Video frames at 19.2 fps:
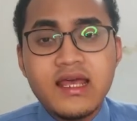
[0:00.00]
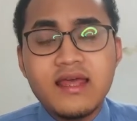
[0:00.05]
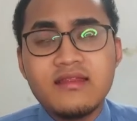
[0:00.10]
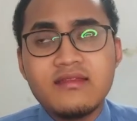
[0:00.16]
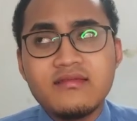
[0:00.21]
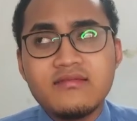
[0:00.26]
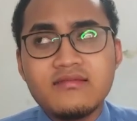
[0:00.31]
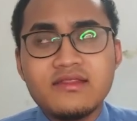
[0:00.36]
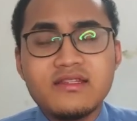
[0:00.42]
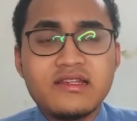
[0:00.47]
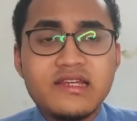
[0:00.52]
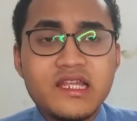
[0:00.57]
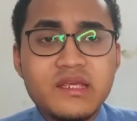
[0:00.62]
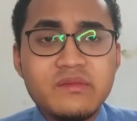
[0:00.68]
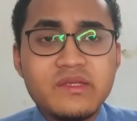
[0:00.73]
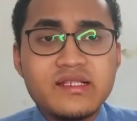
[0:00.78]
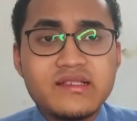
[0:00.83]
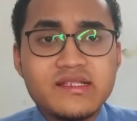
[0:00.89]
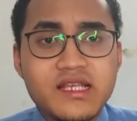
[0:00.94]
and the
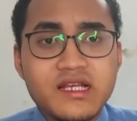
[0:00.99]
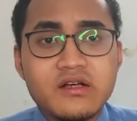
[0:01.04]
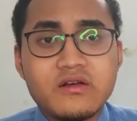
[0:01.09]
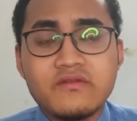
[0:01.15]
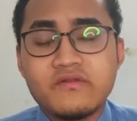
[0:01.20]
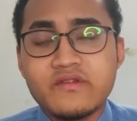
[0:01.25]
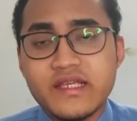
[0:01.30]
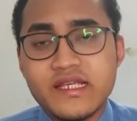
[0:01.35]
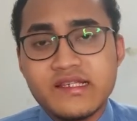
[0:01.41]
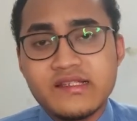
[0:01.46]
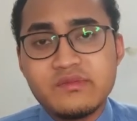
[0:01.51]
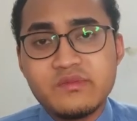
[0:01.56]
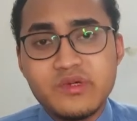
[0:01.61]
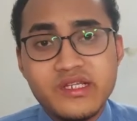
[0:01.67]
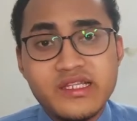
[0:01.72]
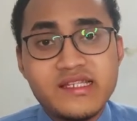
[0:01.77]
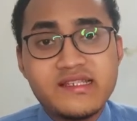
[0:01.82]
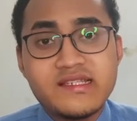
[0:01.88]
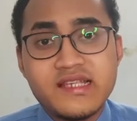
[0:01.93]
name itself is
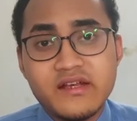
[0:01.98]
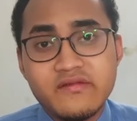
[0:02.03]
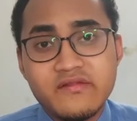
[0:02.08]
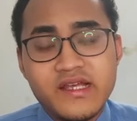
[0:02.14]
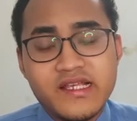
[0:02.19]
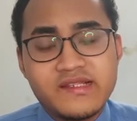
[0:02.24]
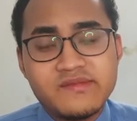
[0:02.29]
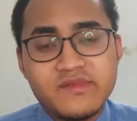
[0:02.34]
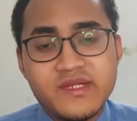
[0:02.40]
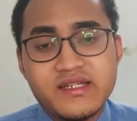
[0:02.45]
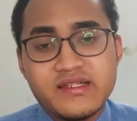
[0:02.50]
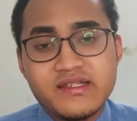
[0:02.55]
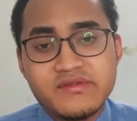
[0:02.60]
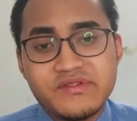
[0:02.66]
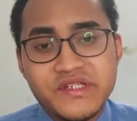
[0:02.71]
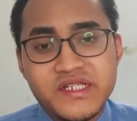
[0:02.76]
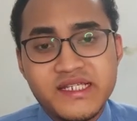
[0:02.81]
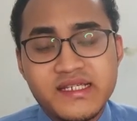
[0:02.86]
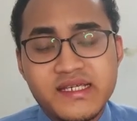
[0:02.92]
pretty
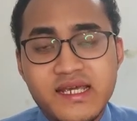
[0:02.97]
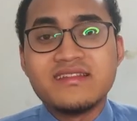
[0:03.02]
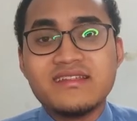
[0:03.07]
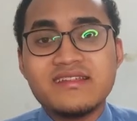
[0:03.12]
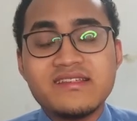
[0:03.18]
self-explanatory.